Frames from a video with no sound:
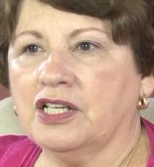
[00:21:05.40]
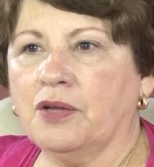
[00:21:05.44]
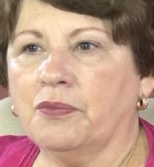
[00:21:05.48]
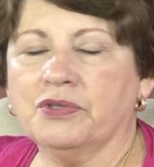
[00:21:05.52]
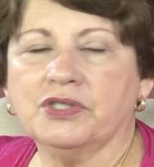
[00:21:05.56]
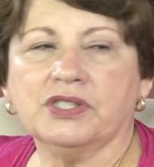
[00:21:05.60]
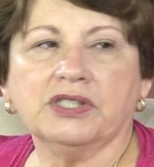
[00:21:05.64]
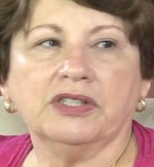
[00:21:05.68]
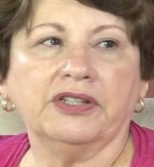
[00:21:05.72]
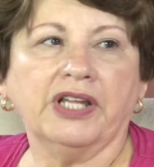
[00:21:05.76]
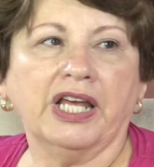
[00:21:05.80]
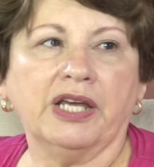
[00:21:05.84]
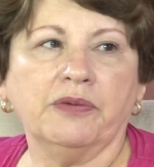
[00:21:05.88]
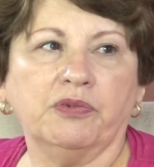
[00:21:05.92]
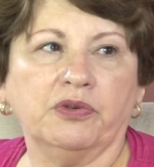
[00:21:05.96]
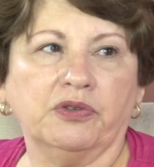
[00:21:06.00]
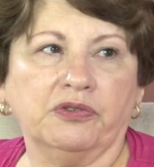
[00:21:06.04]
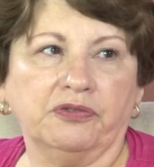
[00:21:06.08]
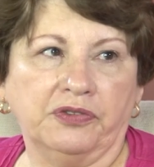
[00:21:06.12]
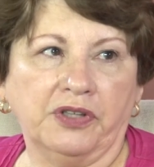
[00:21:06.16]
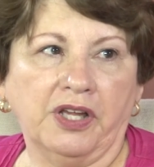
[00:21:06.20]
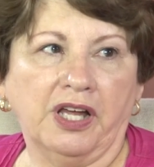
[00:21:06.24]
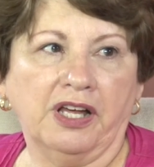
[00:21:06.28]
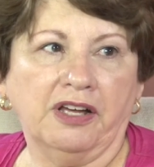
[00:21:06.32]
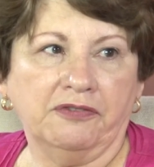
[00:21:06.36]
almost a labor
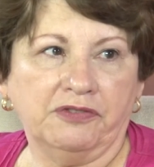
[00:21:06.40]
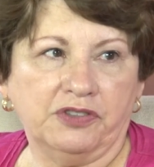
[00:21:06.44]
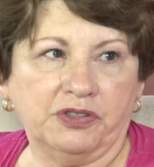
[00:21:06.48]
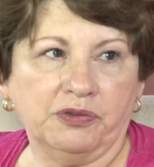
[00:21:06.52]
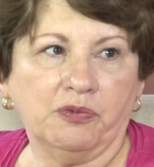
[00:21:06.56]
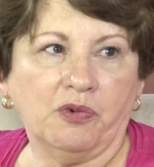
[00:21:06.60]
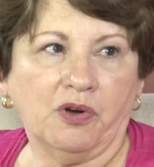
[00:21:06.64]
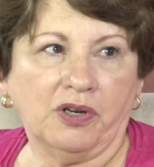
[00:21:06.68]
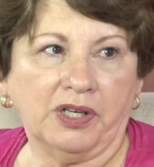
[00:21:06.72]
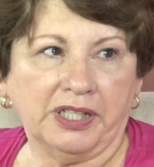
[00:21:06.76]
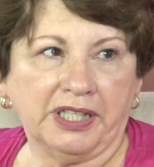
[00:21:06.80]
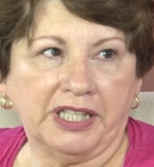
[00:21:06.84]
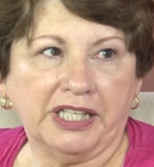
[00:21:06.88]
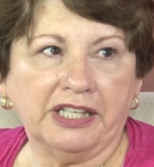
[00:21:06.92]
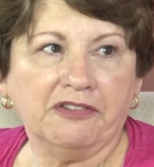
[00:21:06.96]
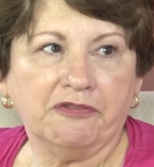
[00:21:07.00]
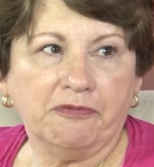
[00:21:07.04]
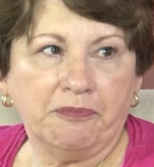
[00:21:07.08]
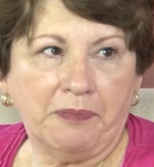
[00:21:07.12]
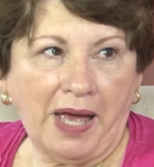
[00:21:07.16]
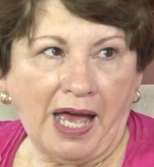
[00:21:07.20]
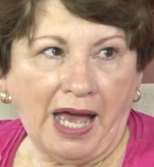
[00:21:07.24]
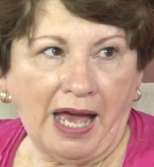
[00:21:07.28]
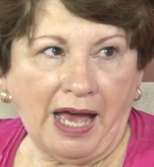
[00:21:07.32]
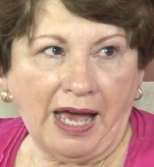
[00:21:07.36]
of love to want to
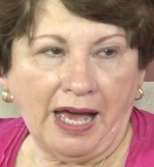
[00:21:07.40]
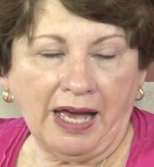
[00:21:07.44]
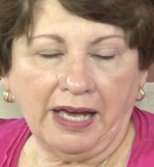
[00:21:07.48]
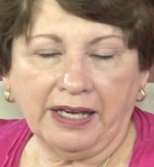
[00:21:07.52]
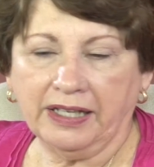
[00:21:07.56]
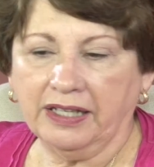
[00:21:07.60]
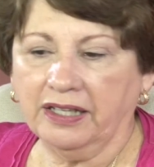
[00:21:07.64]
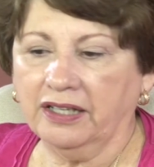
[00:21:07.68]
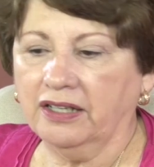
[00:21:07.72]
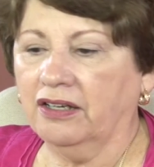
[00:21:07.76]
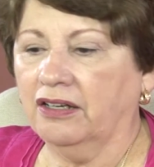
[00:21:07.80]
give back.